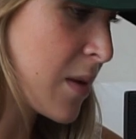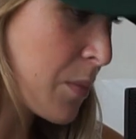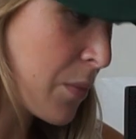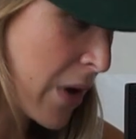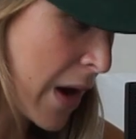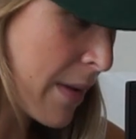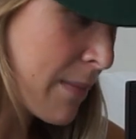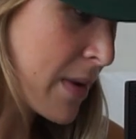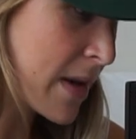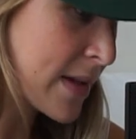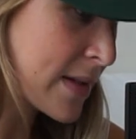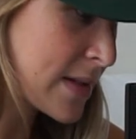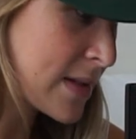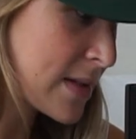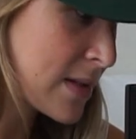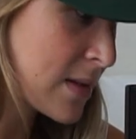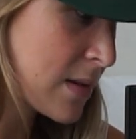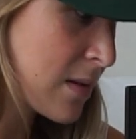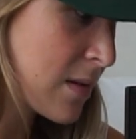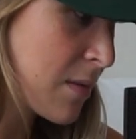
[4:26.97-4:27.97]
the
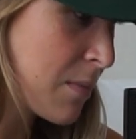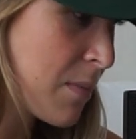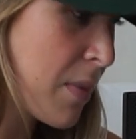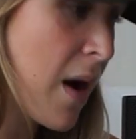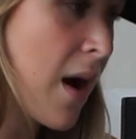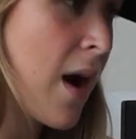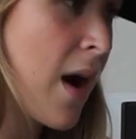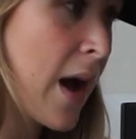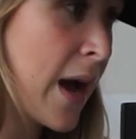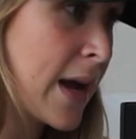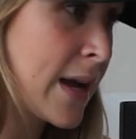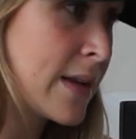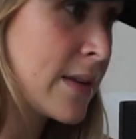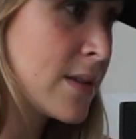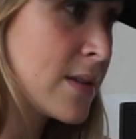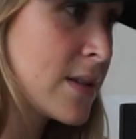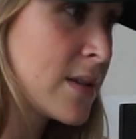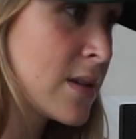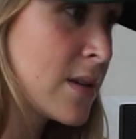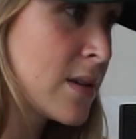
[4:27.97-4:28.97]
premise
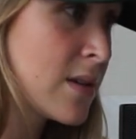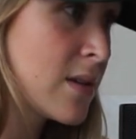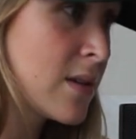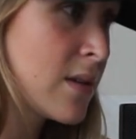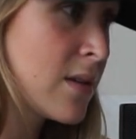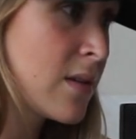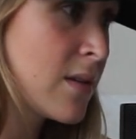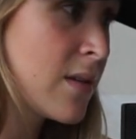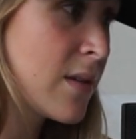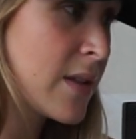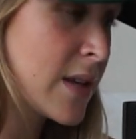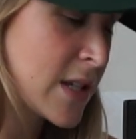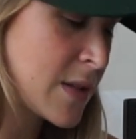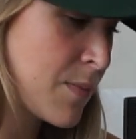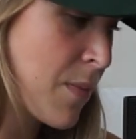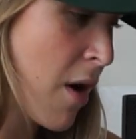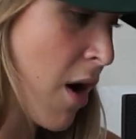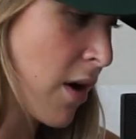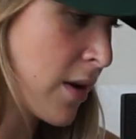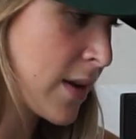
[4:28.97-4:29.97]
behind
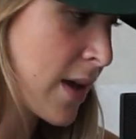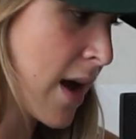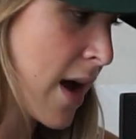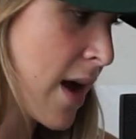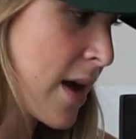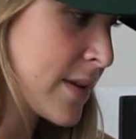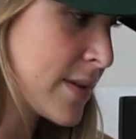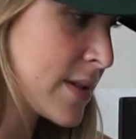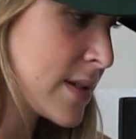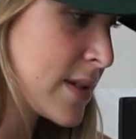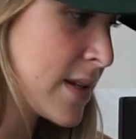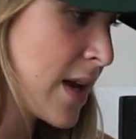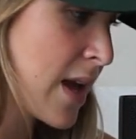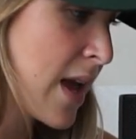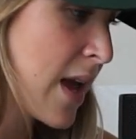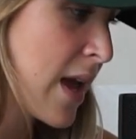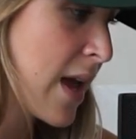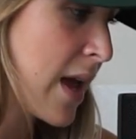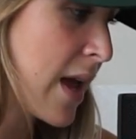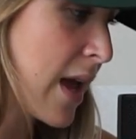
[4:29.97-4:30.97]
this podcast
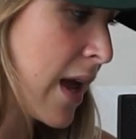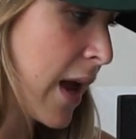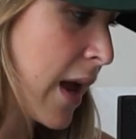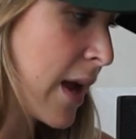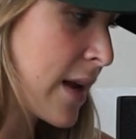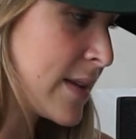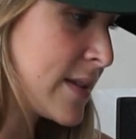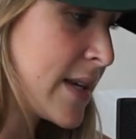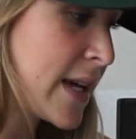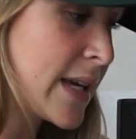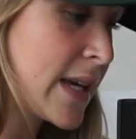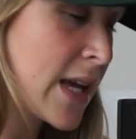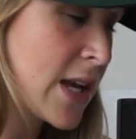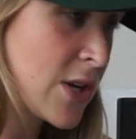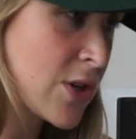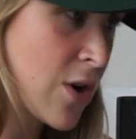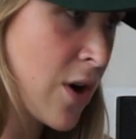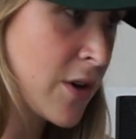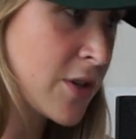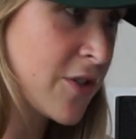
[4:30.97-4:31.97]
and
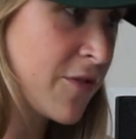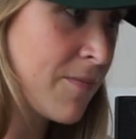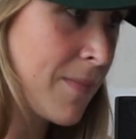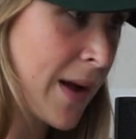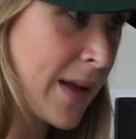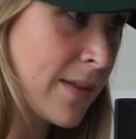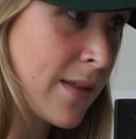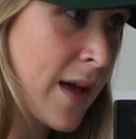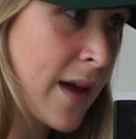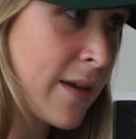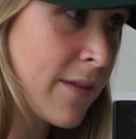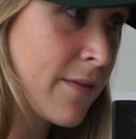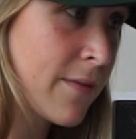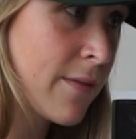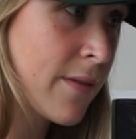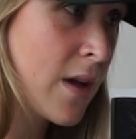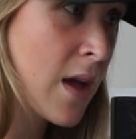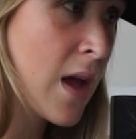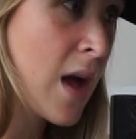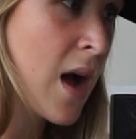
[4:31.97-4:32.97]
taking charge of my
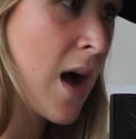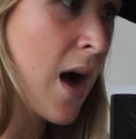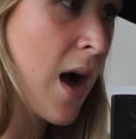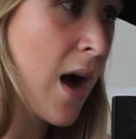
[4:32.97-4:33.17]
life.